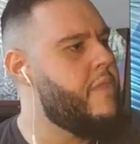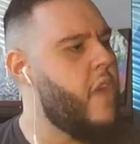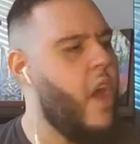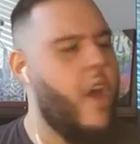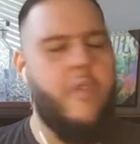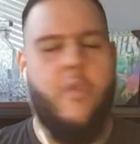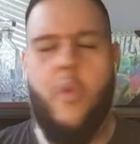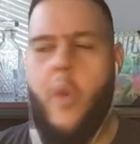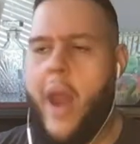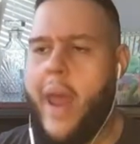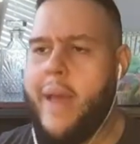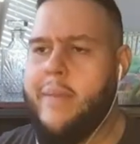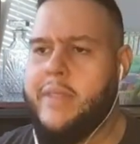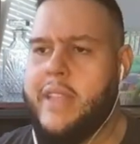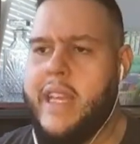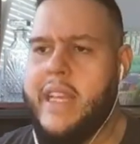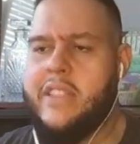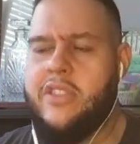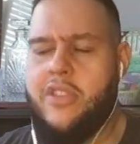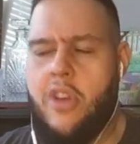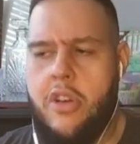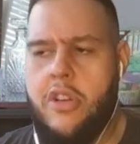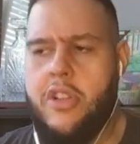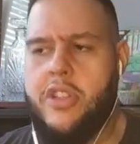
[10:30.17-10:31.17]
Of where
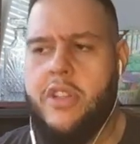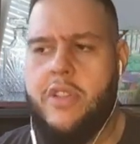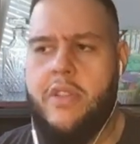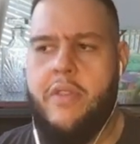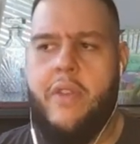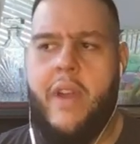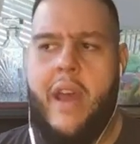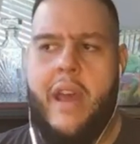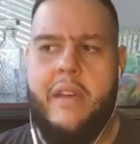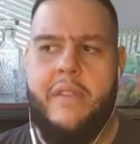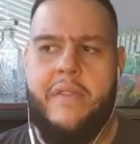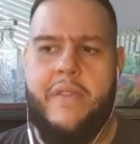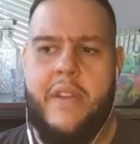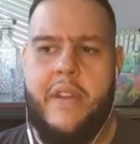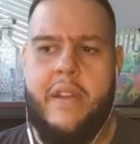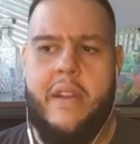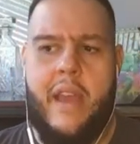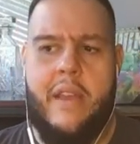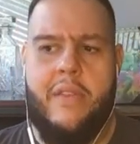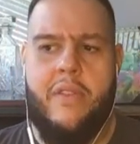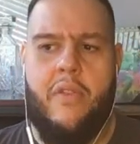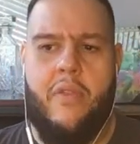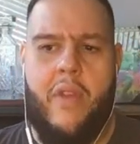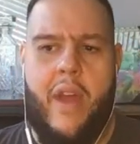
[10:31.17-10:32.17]
MJ is talking to the ref,
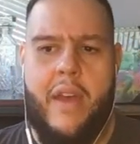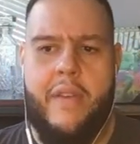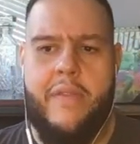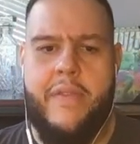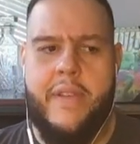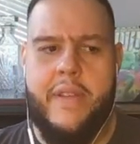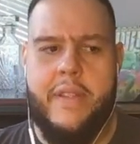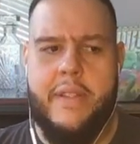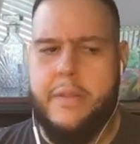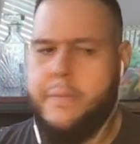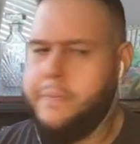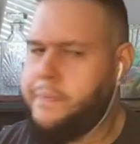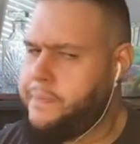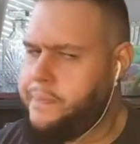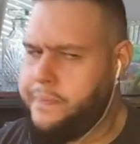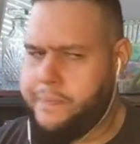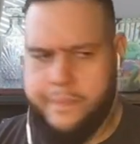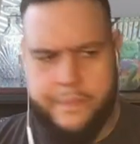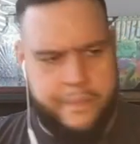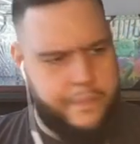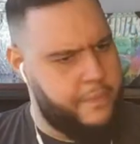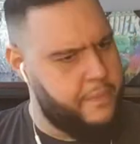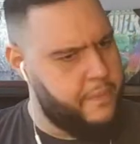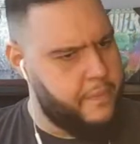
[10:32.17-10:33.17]
and the ref is,
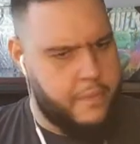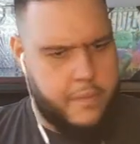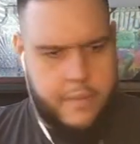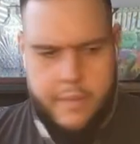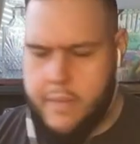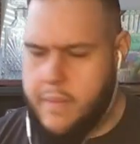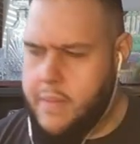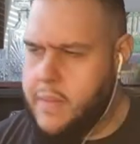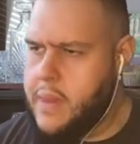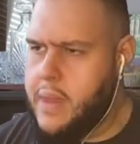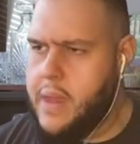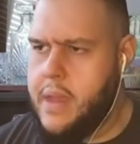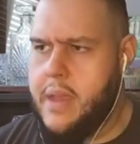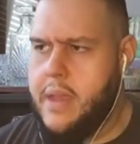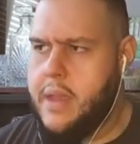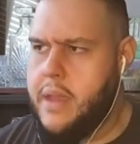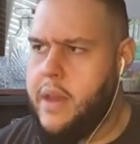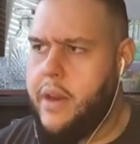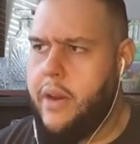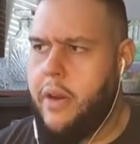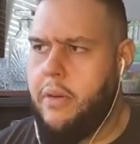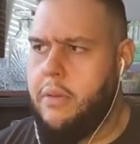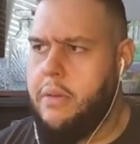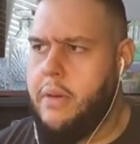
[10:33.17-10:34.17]

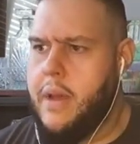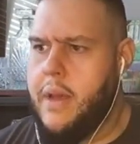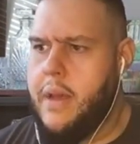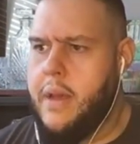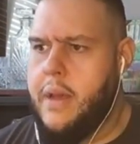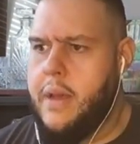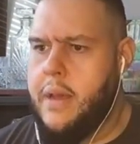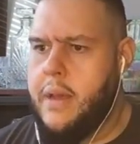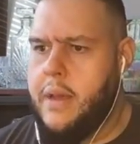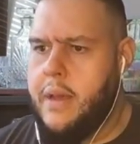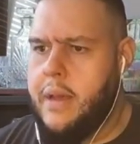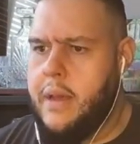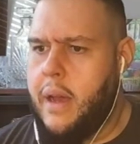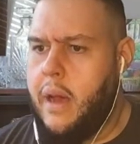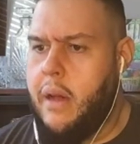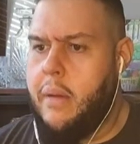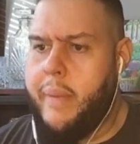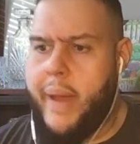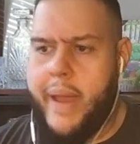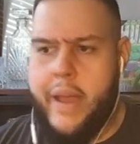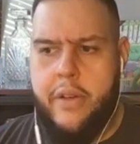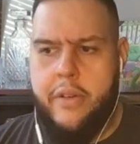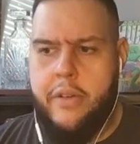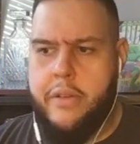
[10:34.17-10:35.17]

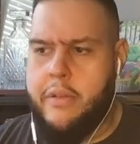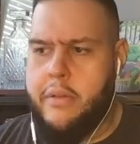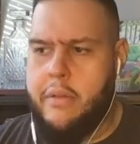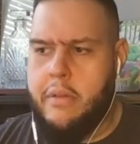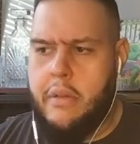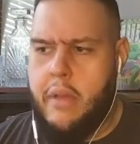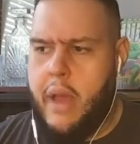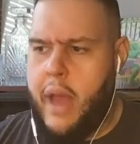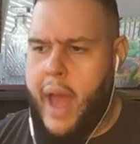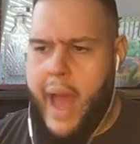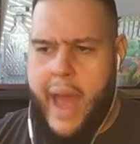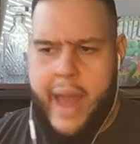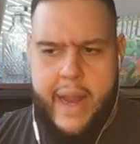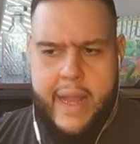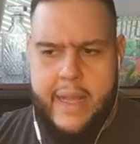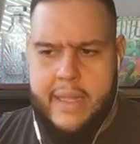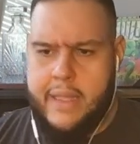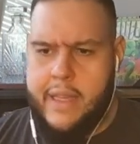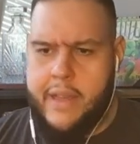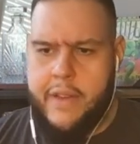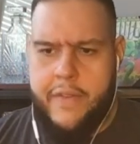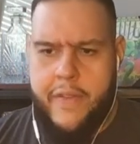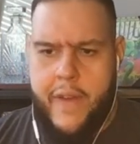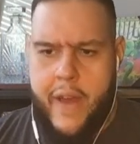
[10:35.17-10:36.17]
oh, Michael, I didn't
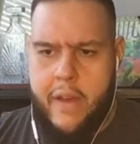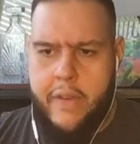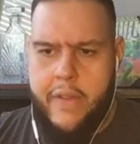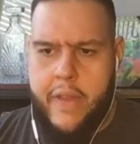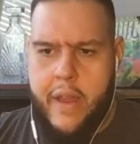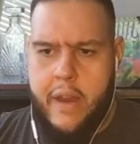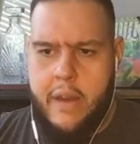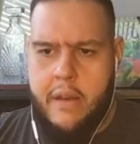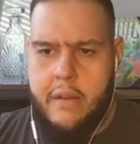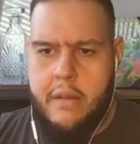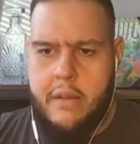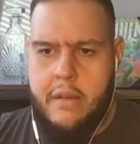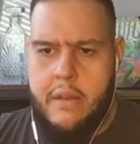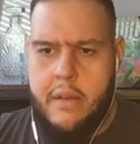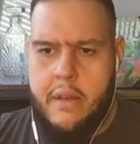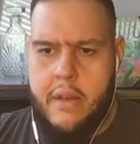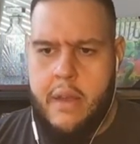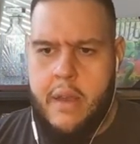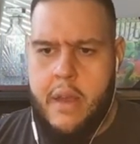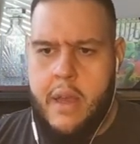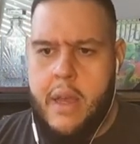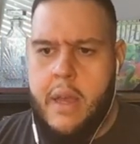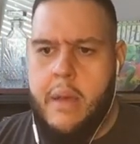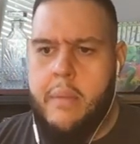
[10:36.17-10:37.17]
see a foul there.
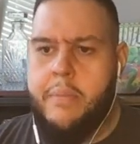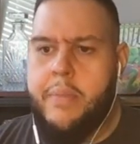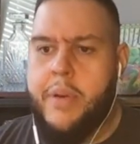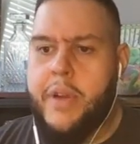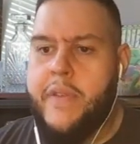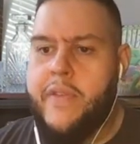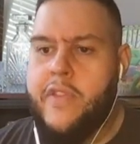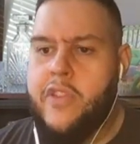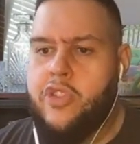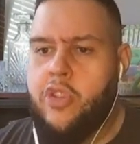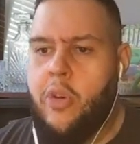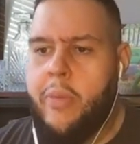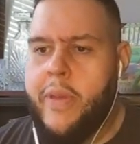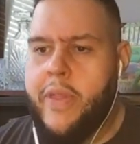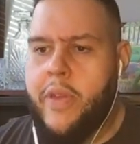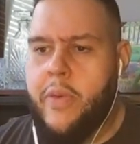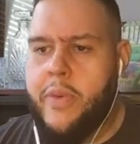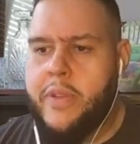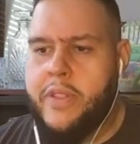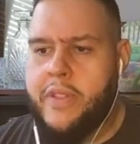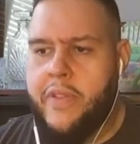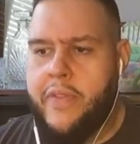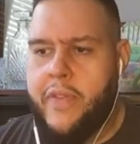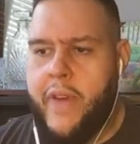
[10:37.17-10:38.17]
But if you told me there
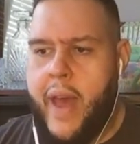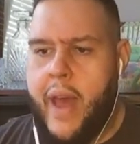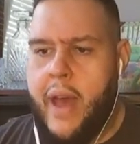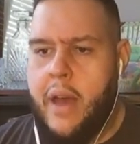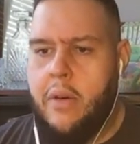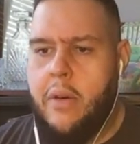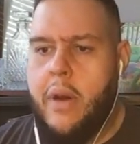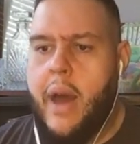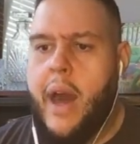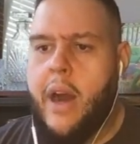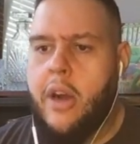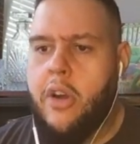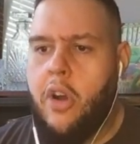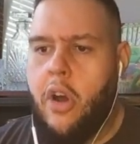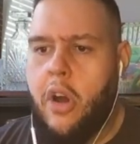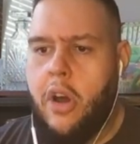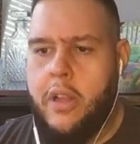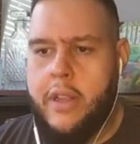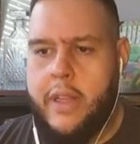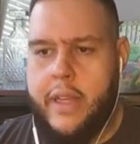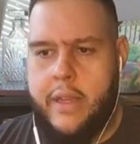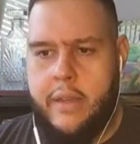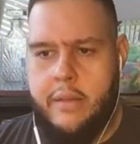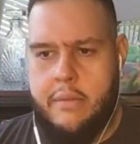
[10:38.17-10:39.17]
was a foul, I'll
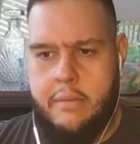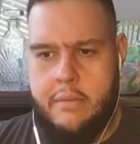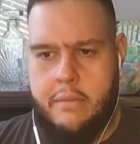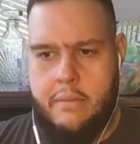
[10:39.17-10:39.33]
call it.